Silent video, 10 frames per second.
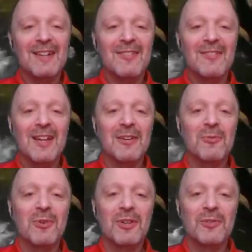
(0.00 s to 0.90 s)
We had
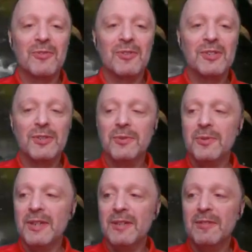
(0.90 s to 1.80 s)
1 over
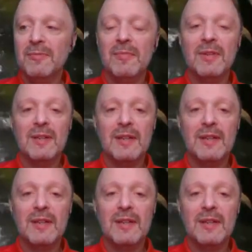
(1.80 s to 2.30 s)
2m